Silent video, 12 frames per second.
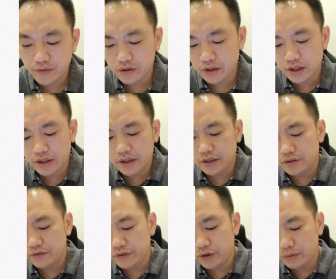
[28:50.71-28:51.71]
Okay, and then
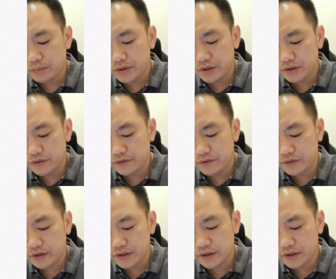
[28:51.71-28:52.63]
if you observe the